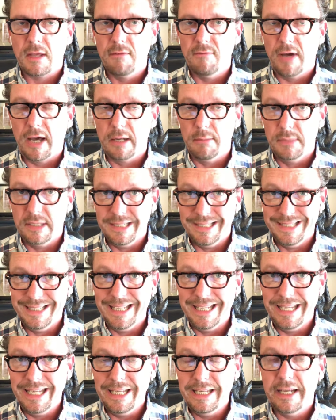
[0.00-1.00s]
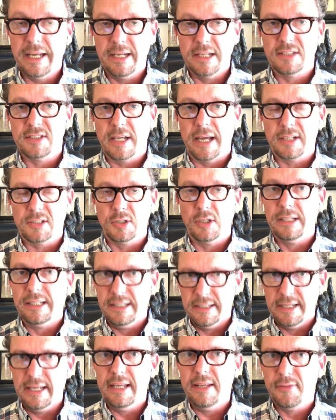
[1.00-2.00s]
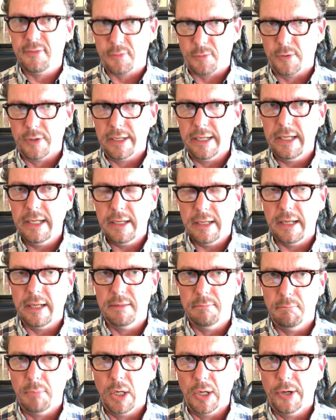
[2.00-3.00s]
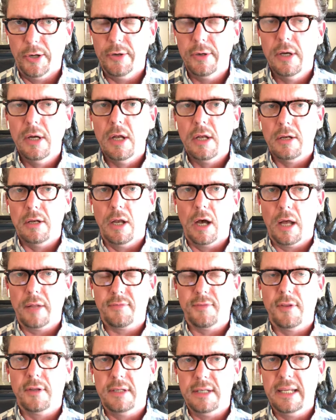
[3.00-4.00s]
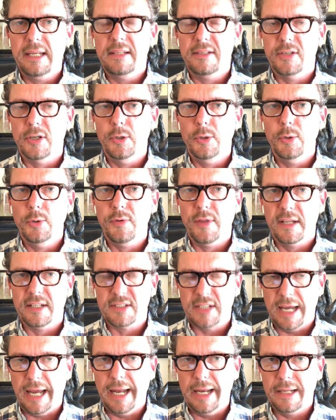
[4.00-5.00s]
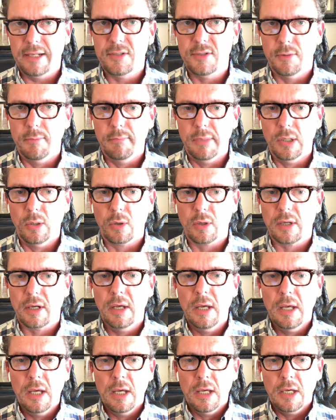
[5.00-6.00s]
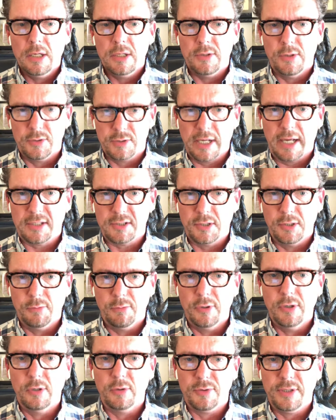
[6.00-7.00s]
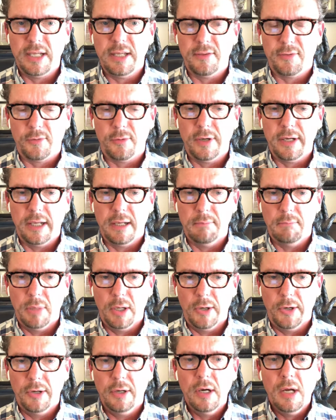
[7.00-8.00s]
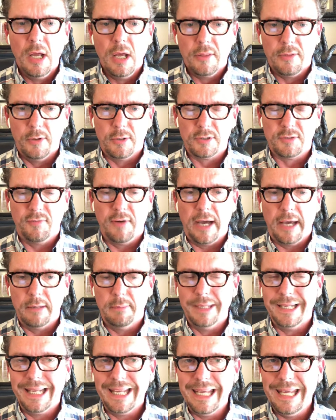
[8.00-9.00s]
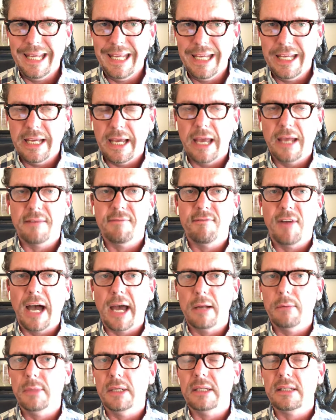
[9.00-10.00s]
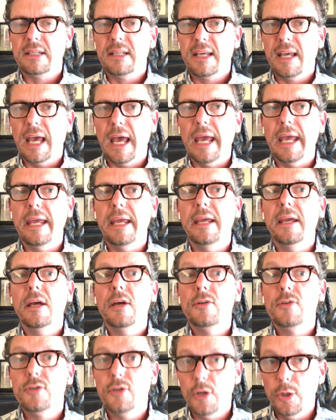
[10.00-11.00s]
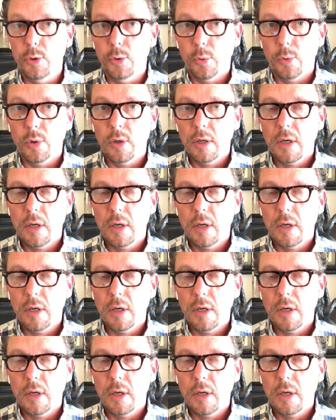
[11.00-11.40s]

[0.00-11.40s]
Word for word: vitamin D, and it's actually D3 in butter, not the D2 that's added to milk. There's actually real D3 in butter. There's vitamin E and vitamin K2